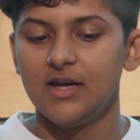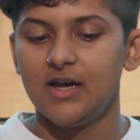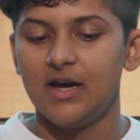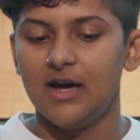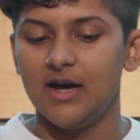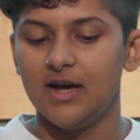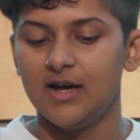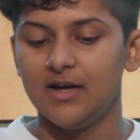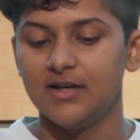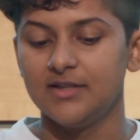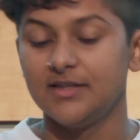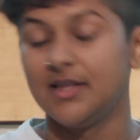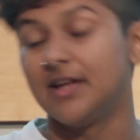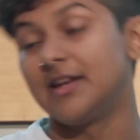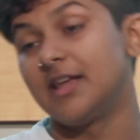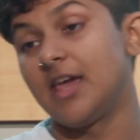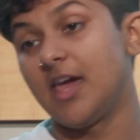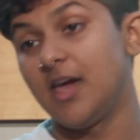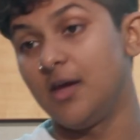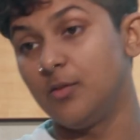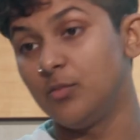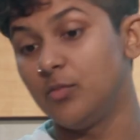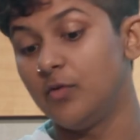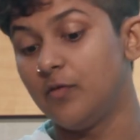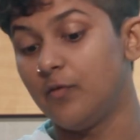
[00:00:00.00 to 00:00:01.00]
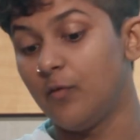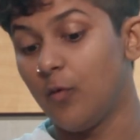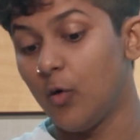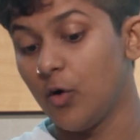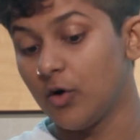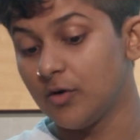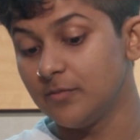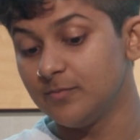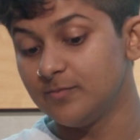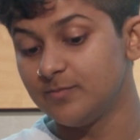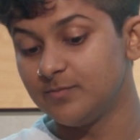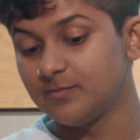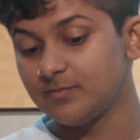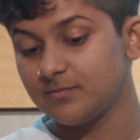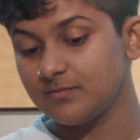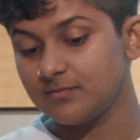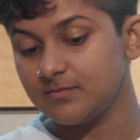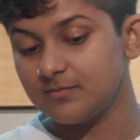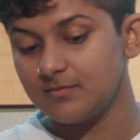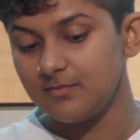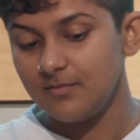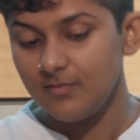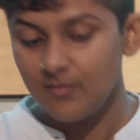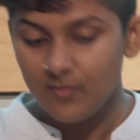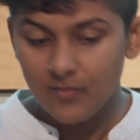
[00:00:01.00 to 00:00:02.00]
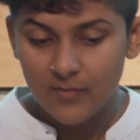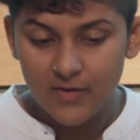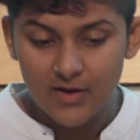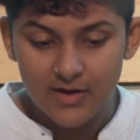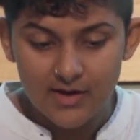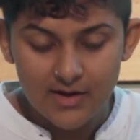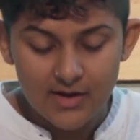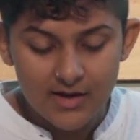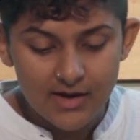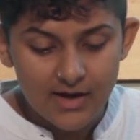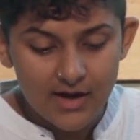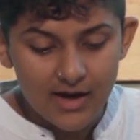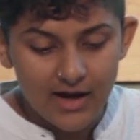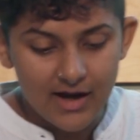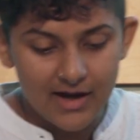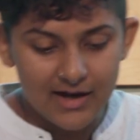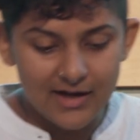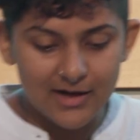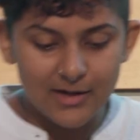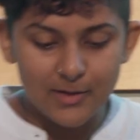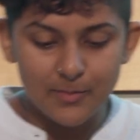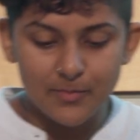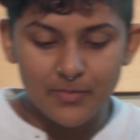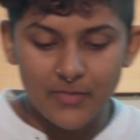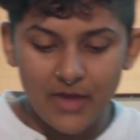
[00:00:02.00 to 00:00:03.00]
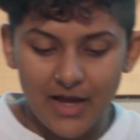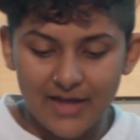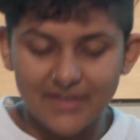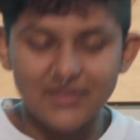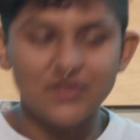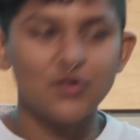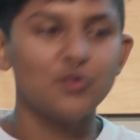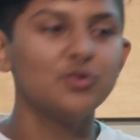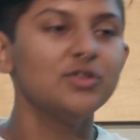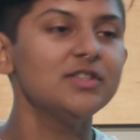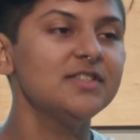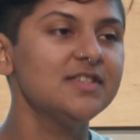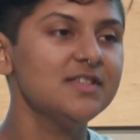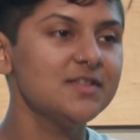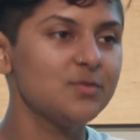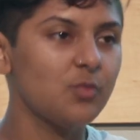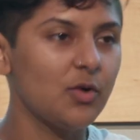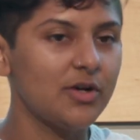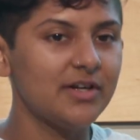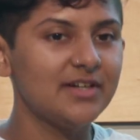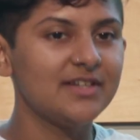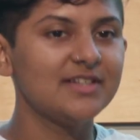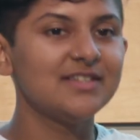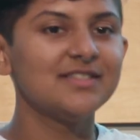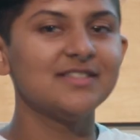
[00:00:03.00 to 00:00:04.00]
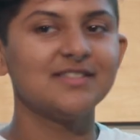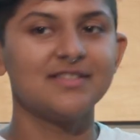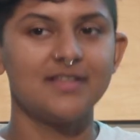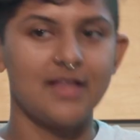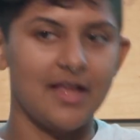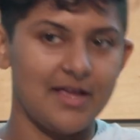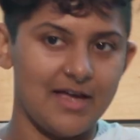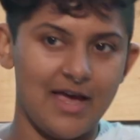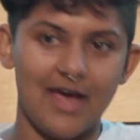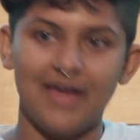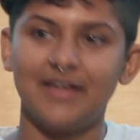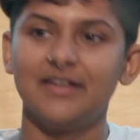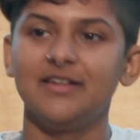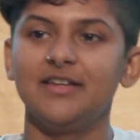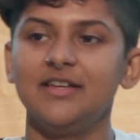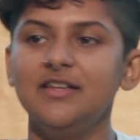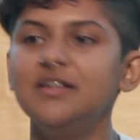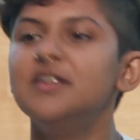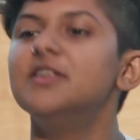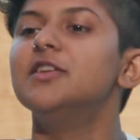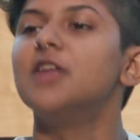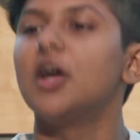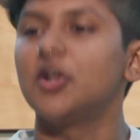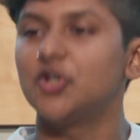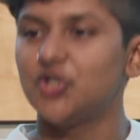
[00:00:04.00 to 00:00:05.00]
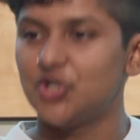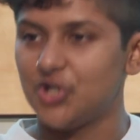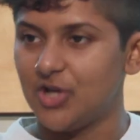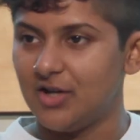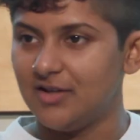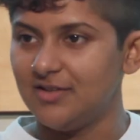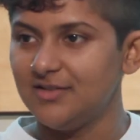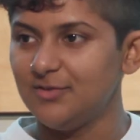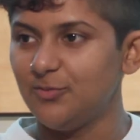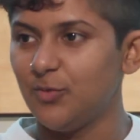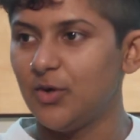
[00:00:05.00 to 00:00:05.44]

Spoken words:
that came before. And so this is what it is like in a nutshell,